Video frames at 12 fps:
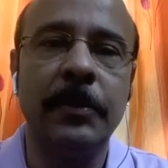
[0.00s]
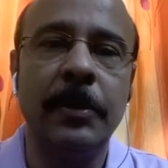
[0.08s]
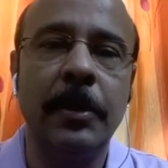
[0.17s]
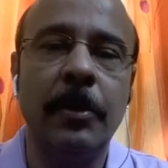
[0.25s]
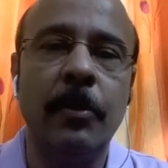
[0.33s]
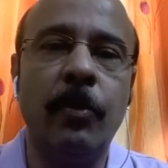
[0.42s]

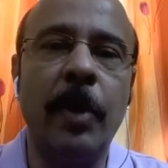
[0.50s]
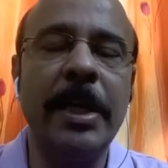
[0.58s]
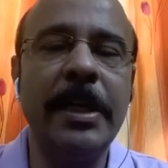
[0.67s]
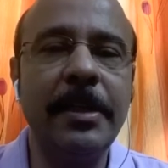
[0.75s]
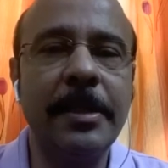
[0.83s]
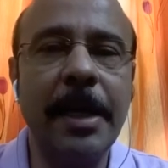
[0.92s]
While
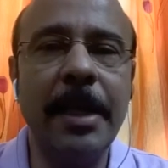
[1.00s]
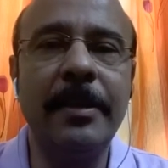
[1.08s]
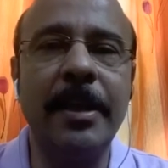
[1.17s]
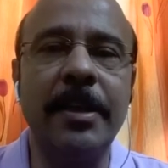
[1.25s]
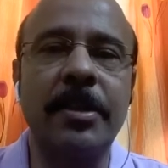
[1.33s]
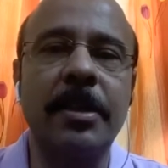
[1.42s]
it does
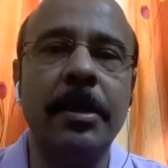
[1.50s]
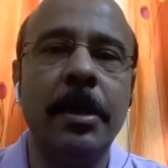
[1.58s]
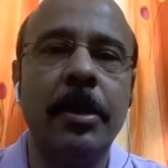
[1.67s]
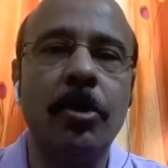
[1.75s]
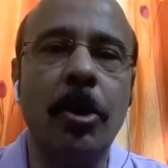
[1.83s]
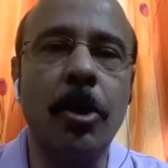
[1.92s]
this,
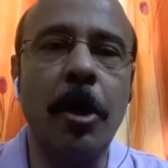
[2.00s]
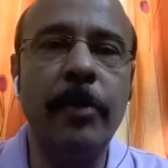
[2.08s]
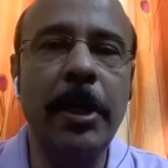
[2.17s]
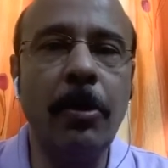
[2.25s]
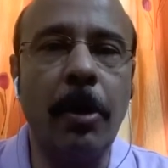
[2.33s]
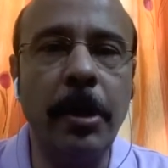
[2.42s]
the novel
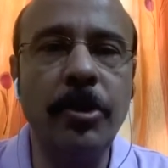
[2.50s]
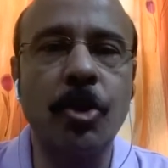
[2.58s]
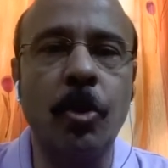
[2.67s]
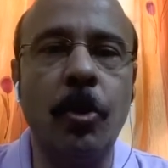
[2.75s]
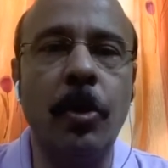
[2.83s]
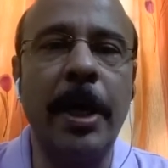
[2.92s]

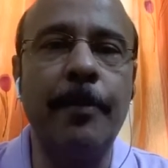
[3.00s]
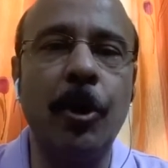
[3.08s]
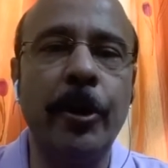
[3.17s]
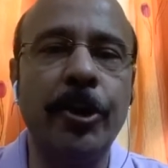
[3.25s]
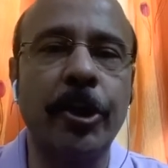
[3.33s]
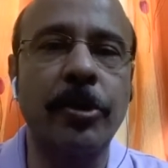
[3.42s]
also
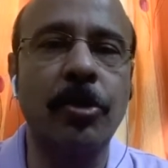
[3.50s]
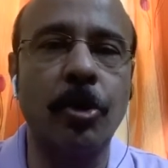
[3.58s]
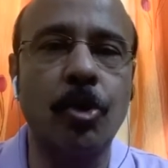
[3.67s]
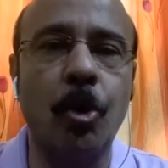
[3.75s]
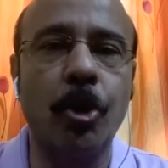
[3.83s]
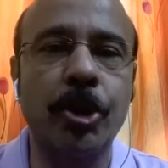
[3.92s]
abolishes the
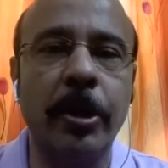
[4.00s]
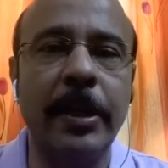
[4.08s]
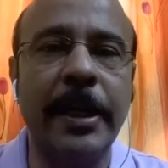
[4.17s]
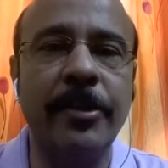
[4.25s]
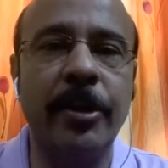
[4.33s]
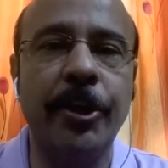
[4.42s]
social
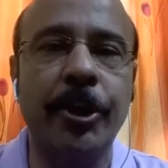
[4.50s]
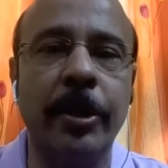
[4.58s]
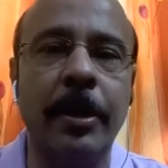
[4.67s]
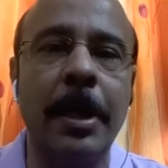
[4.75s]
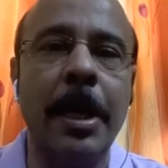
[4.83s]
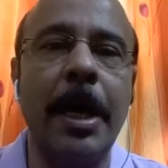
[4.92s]
and racial
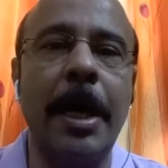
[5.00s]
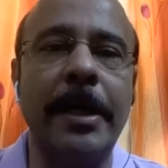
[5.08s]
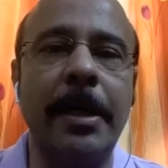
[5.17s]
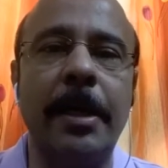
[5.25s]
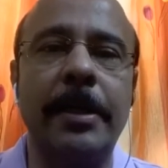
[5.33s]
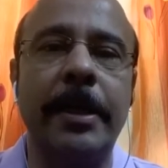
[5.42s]

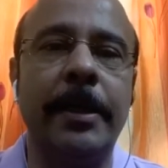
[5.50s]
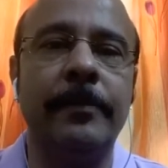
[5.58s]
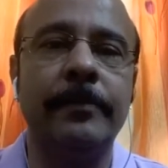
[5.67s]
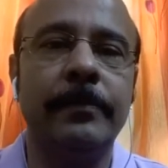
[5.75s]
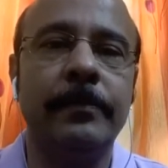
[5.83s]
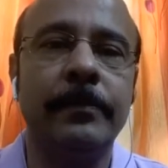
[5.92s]
hierarchy.
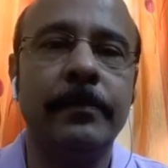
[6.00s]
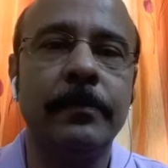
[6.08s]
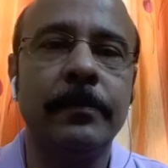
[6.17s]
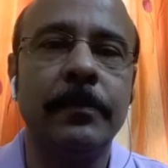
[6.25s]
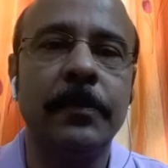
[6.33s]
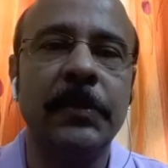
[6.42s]

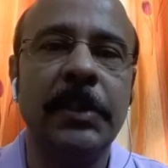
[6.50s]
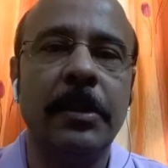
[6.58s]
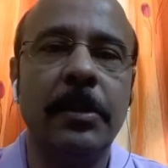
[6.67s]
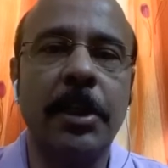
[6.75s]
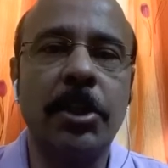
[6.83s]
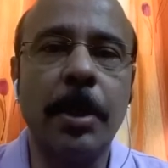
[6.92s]
The
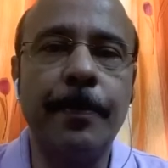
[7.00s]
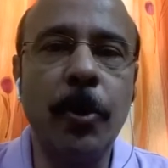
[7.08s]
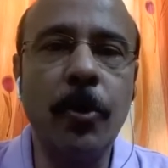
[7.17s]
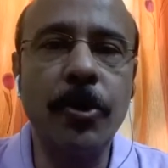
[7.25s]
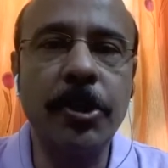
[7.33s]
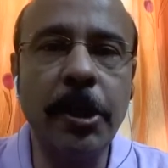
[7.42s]

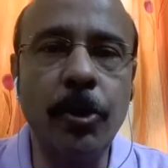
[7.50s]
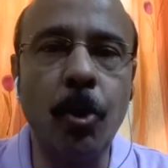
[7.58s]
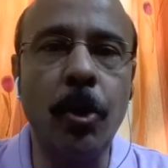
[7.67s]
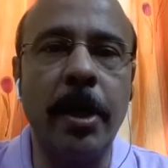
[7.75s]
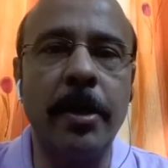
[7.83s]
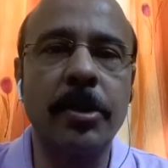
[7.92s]
supposed
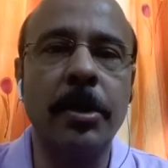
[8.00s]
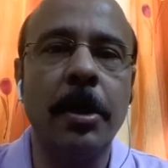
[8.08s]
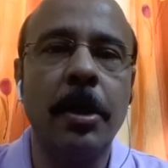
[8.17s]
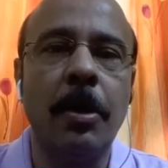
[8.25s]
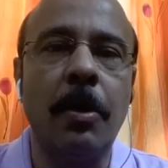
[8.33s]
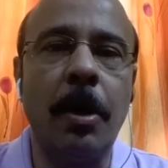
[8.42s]
rulers
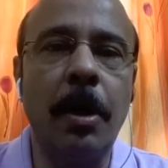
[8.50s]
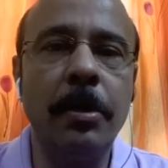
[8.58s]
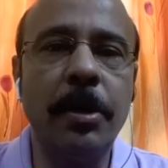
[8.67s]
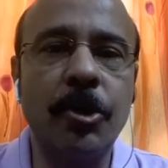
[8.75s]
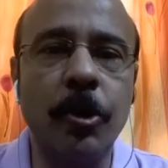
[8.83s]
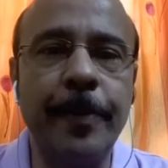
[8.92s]
or the
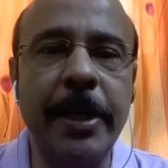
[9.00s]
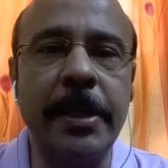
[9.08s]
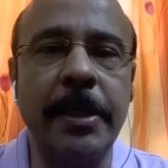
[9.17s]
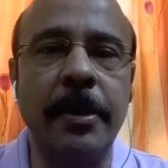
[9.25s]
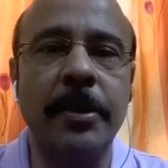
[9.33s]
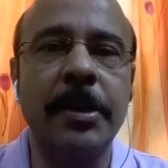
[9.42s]

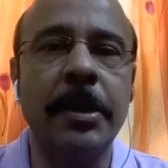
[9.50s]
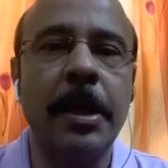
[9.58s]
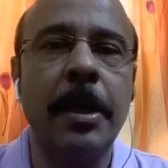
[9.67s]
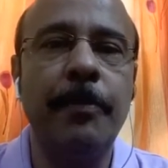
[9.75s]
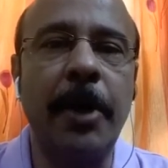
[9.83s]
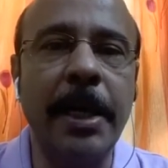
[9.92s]
superiors
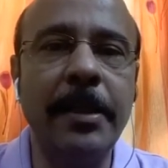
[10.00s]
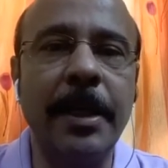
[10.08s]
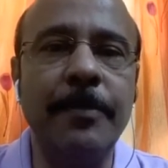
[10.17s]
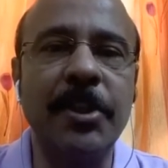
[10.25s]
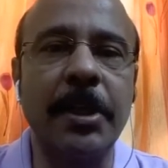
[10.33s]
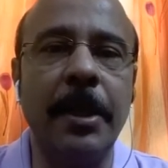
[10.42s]
find
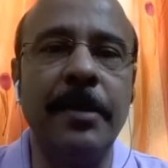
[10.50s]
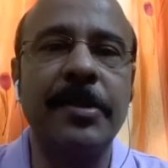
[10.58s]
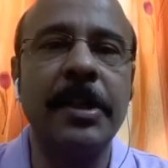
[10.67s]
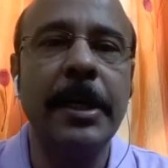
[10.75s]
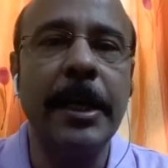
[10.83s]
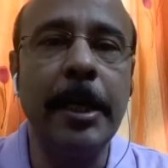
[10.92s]
themselves
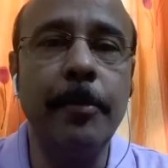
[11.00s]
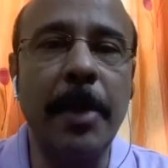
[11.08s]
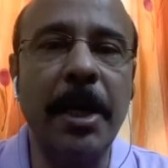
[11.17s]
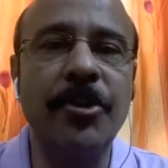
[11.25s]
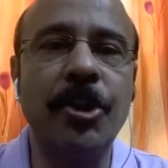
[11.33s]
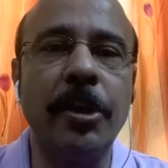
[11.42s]
in
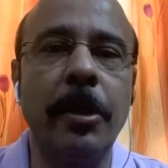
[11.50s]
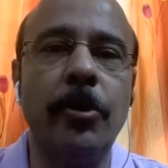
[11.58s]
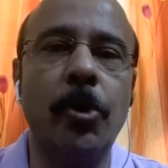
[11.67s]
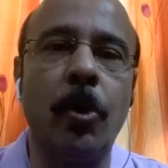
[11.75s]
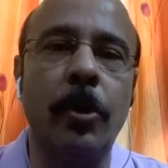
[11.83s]
marginal role.